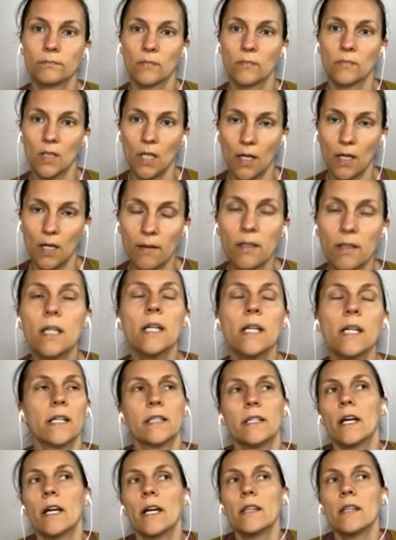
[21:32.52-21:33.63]
Yeah.
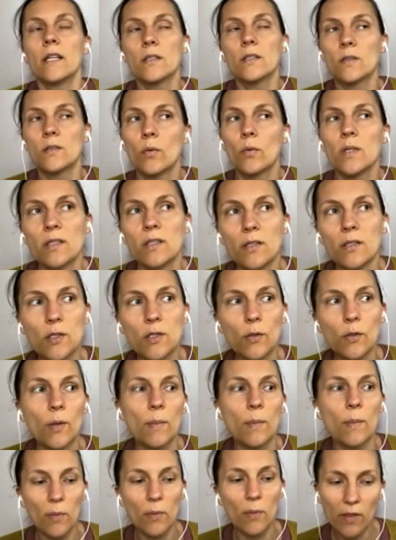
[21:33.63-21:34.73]
Yeah. I think it's always good to
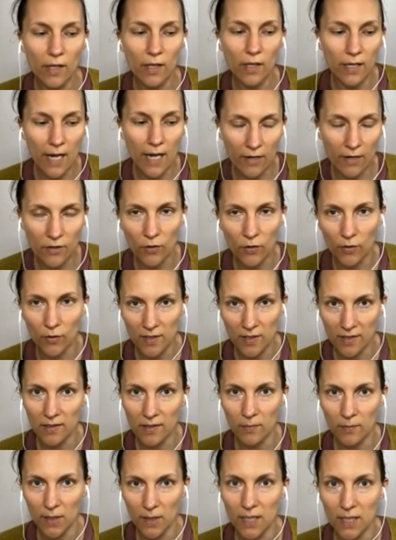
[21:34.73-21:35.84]
remember that natural
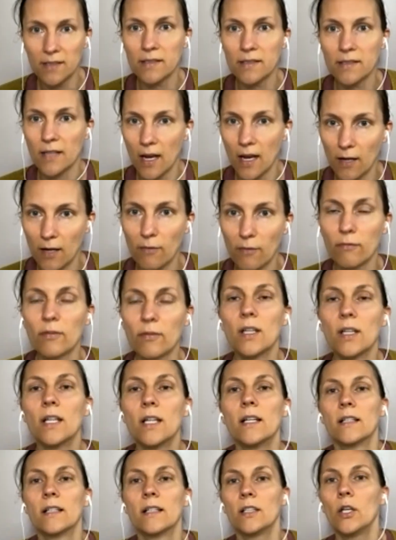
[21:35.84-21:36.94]
doesn't mean safe.
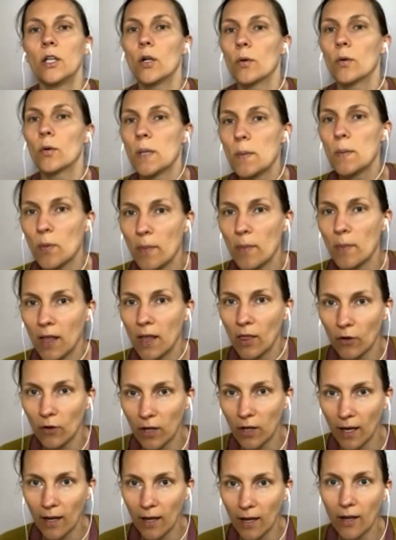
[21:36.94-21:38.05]
People might look
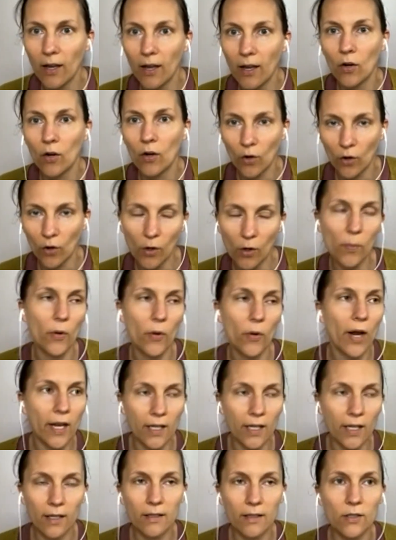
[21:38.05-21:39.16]
at an herb or
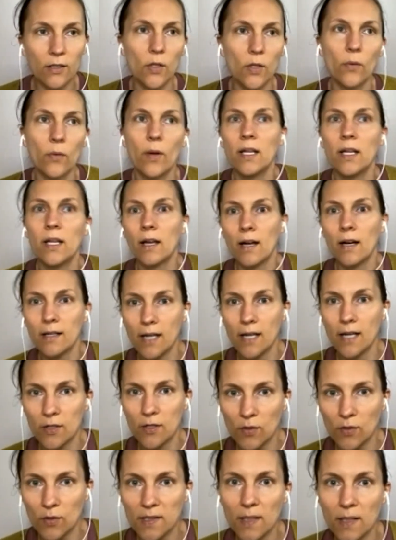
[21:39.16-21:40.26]
any kind of
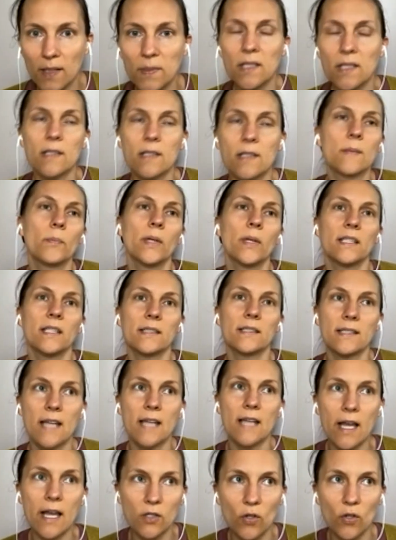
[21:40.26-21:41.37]
natural substance, but it's
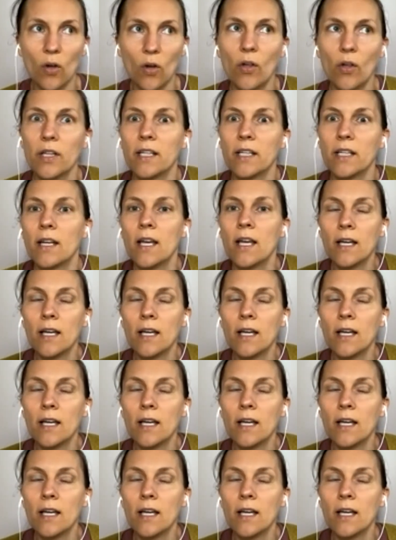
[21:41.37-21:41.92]
natural. And